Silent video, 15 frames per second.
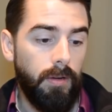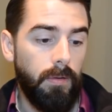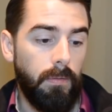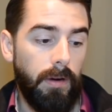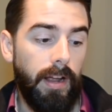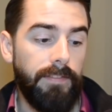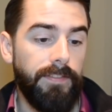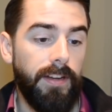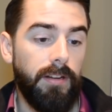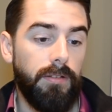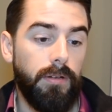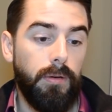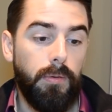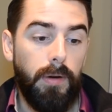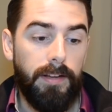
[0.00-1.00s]
What I
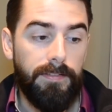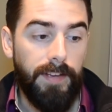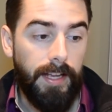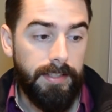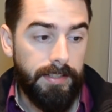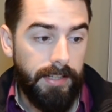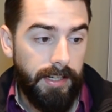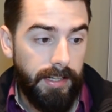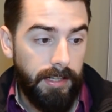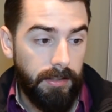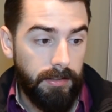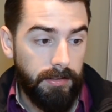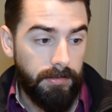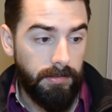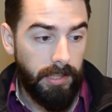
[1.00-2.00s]
found quite
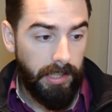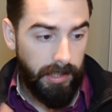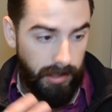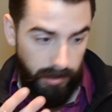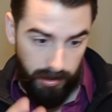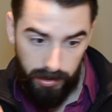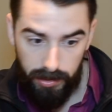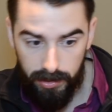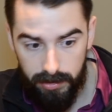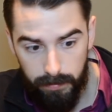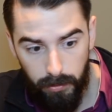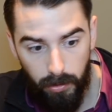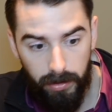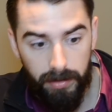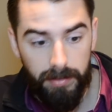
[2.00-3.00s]
fascinating in
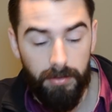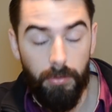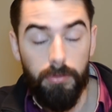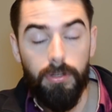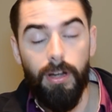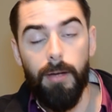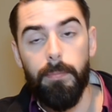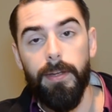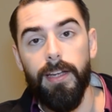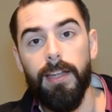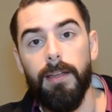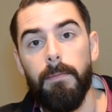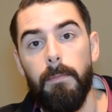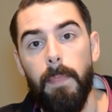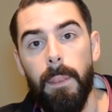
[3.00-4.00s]
exploring this whole
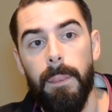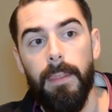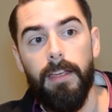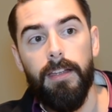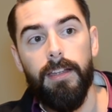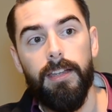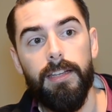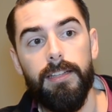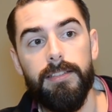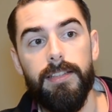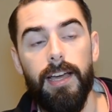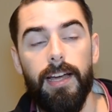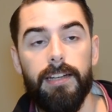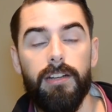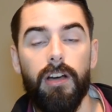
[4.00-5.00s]
topic is
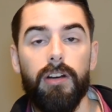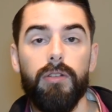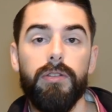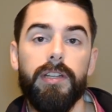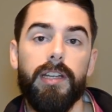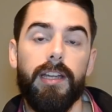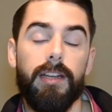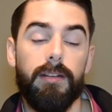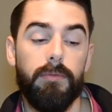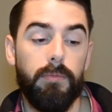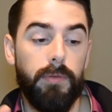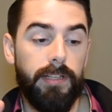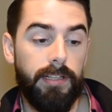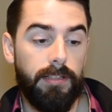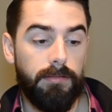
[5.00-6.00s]
that not only can
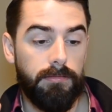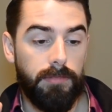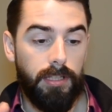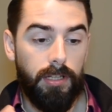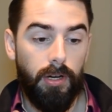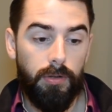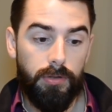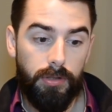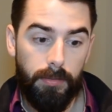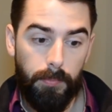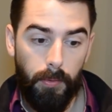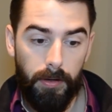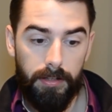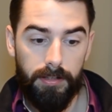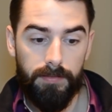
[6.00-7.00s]
we go to the
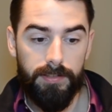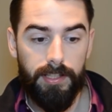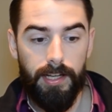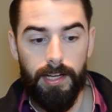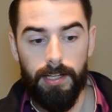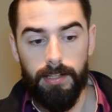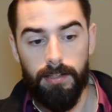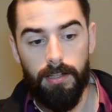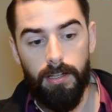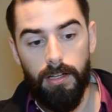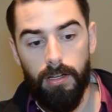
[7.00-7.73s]
point of saying,